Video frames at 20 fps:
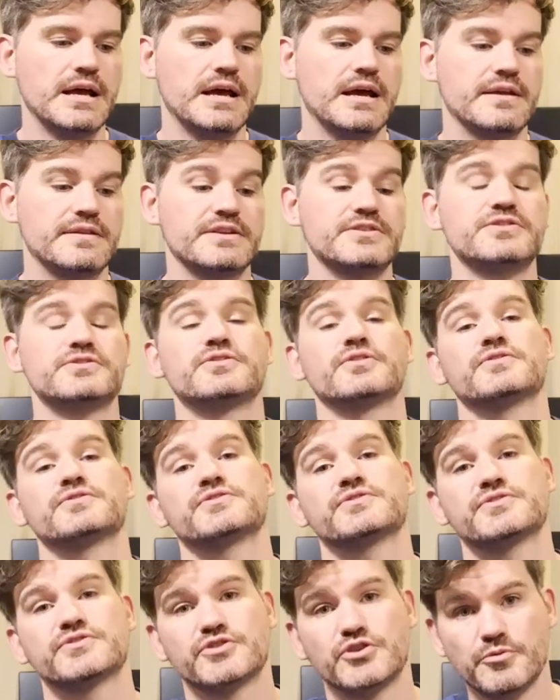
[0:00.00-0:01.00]
Then she's got
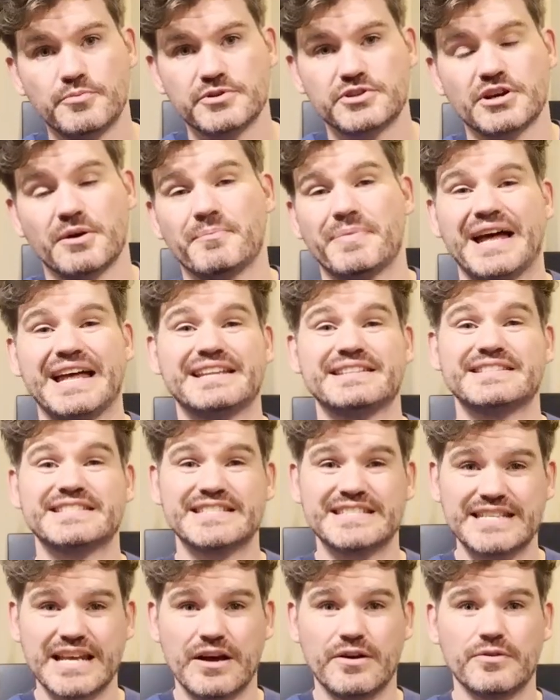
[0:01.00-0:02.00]
super jump and
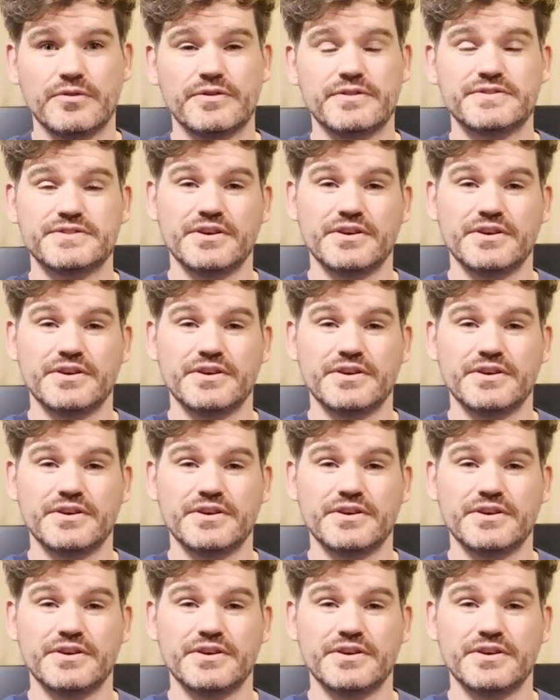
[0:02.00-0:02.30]
stealth.